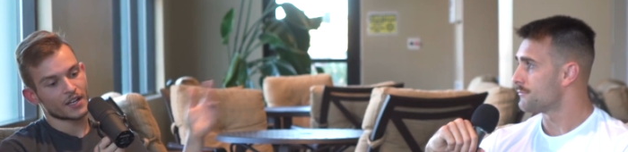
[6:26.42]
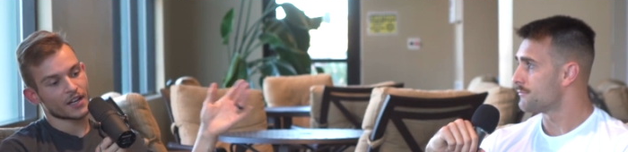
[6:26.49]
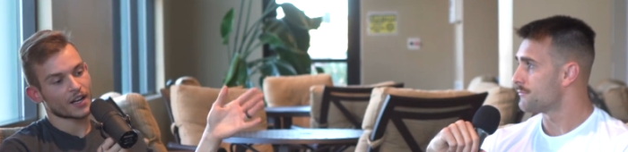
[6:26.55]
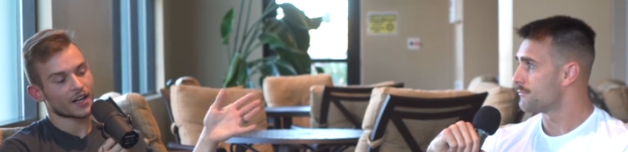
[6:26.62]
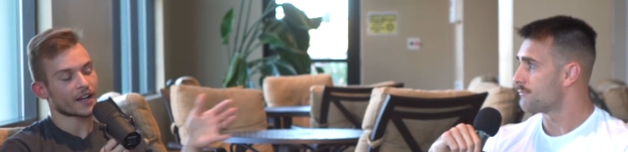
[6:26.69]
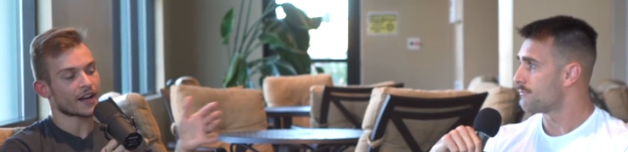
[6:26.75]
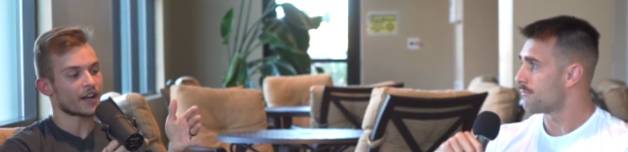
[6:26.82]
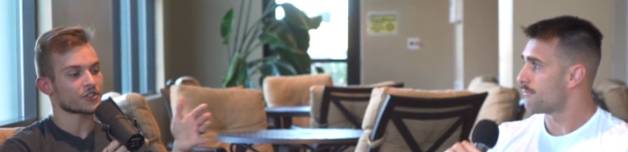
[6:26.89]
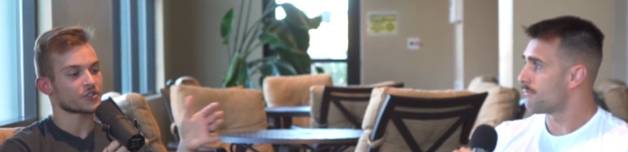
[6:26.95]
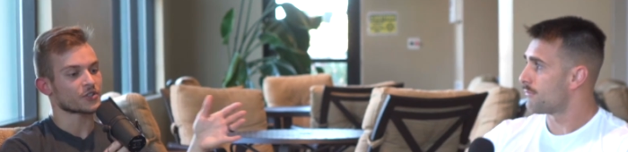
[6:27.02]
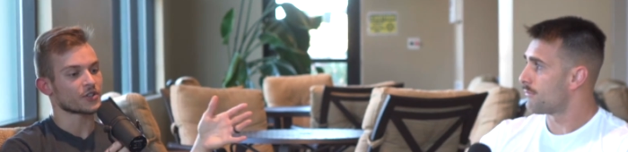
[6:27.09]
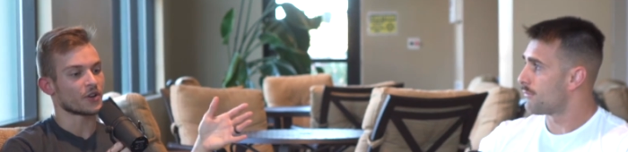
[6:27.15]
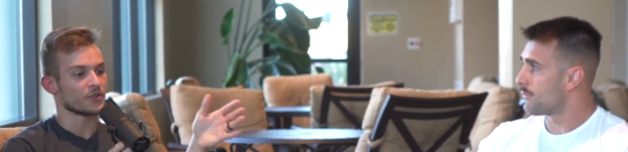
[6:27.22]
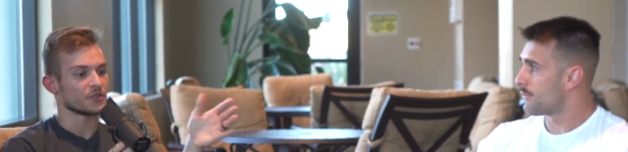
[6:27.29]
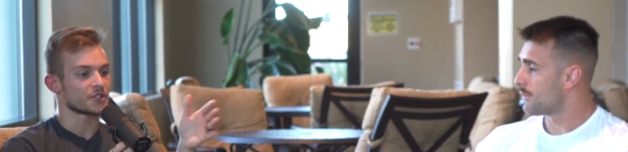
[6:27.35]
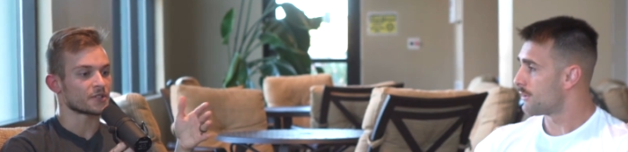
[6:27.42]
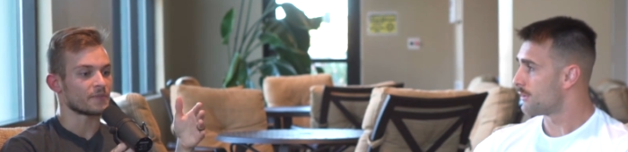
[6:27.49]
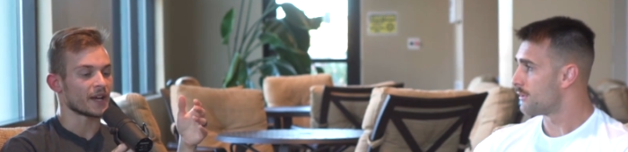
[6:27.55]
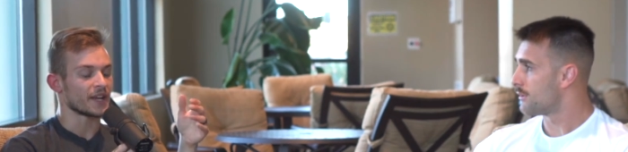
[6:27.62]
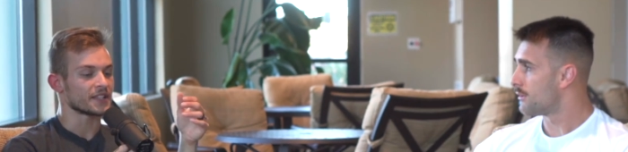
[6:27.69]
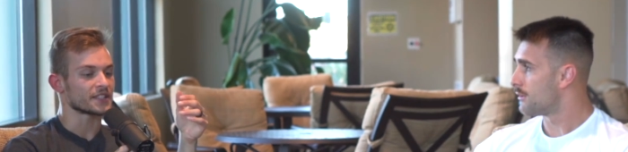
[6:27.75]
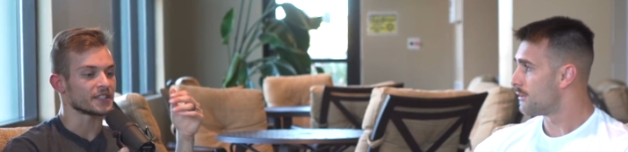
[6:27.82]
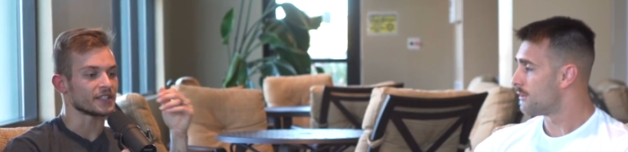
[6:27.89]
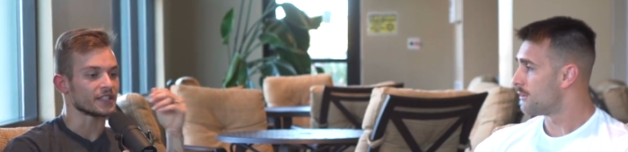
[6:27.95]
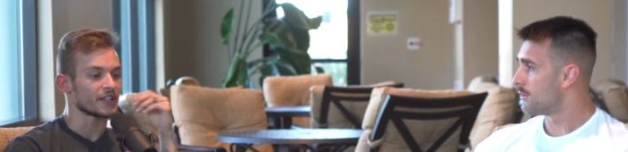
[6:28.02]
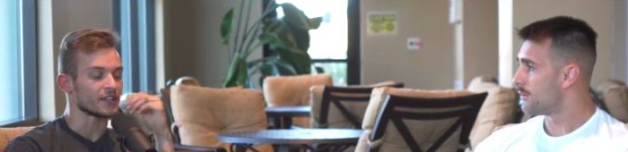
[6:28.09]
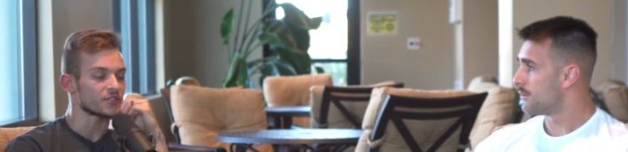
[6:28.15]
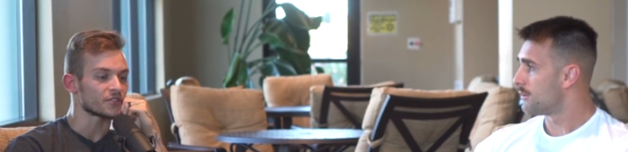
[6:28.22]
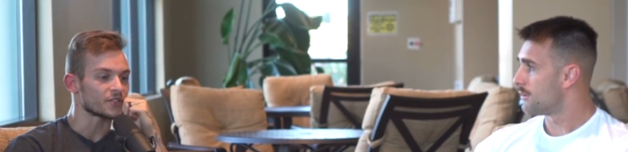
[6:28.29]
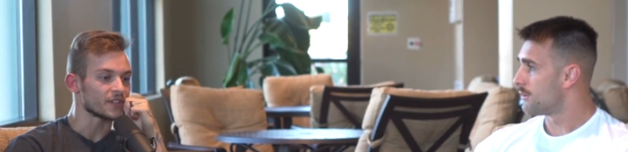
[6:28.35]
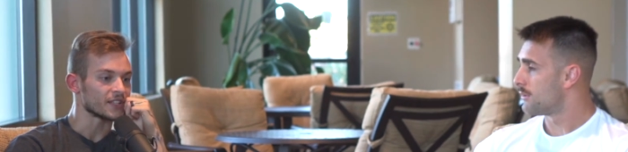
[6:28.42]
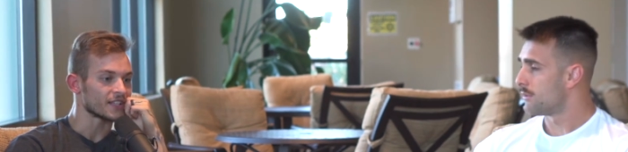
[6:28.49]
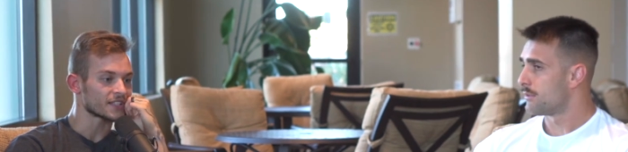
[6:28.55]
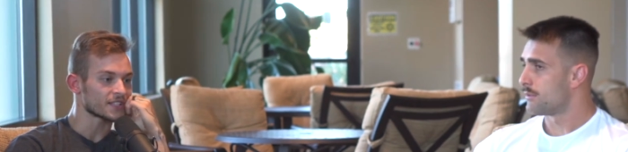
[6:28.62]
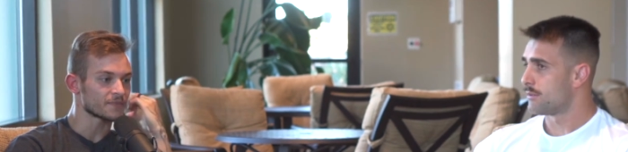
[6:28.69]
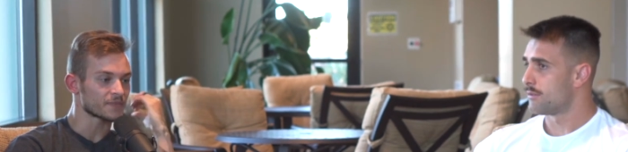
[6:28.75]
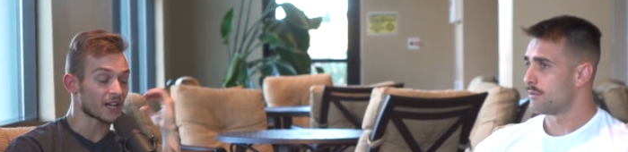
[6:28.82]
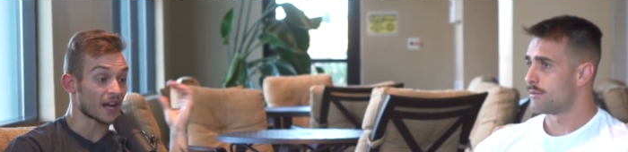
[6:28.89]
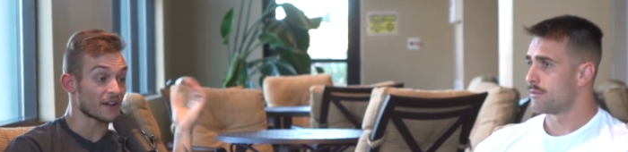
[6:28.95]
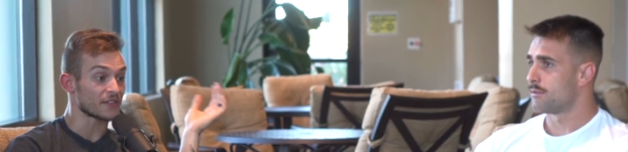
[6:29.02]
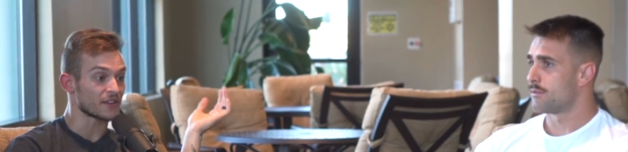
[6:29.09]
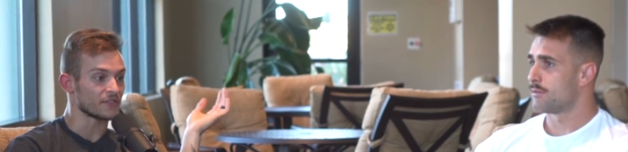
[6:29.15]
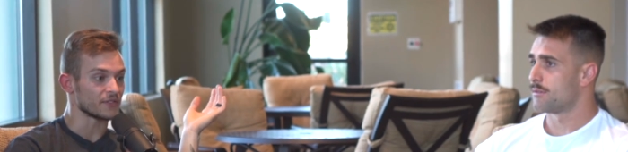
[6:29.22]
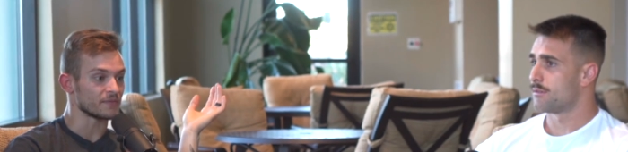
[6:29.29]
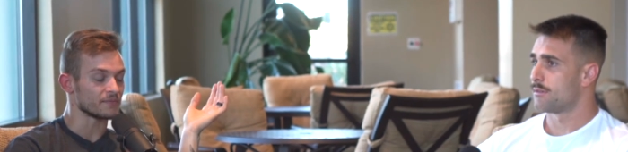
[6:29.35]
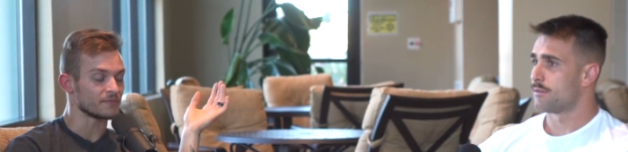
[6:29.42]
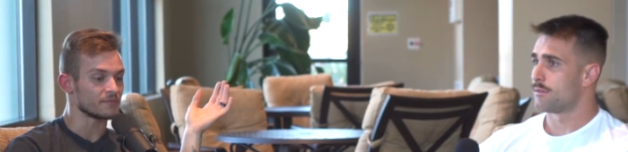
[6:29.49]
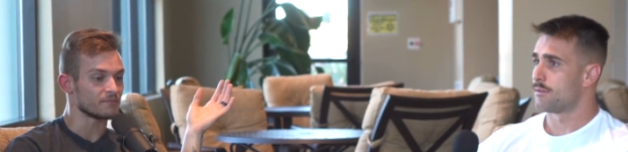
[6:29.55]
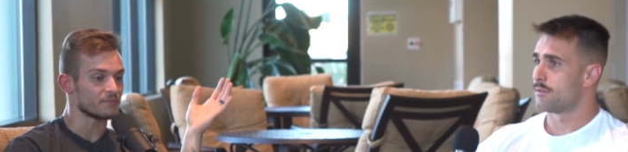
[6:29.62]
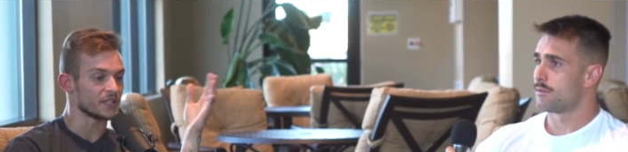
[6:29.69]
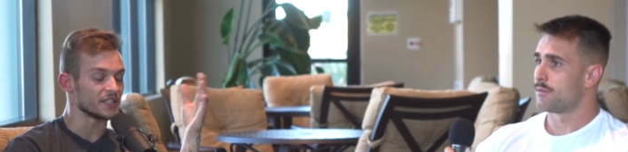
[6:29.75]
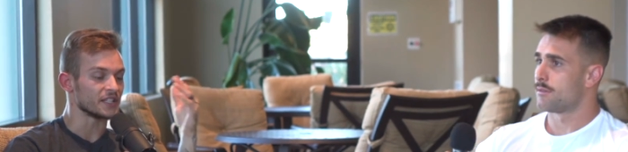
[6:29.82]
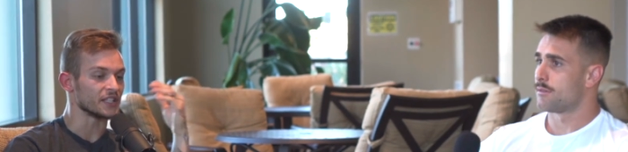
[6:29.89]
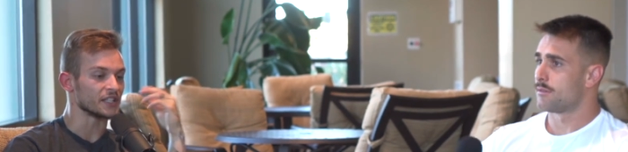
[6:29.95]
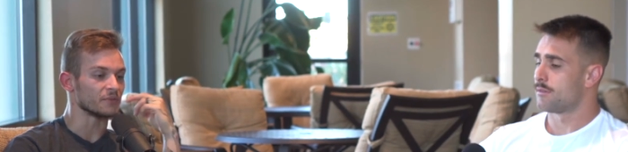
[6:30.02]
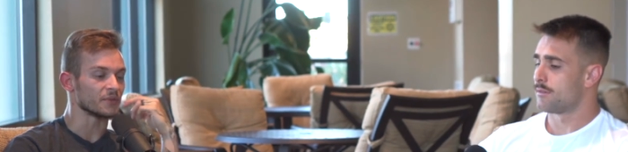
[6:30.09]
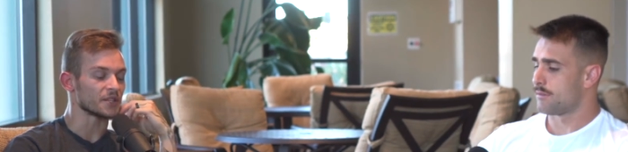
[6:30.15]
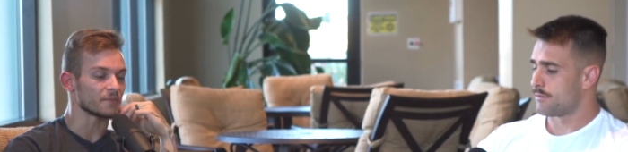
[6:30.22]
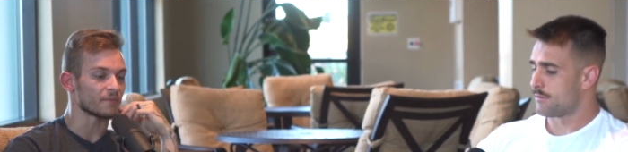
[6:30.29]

Speaker 1: cut out your own space in the industry and that's something i've even been dealing with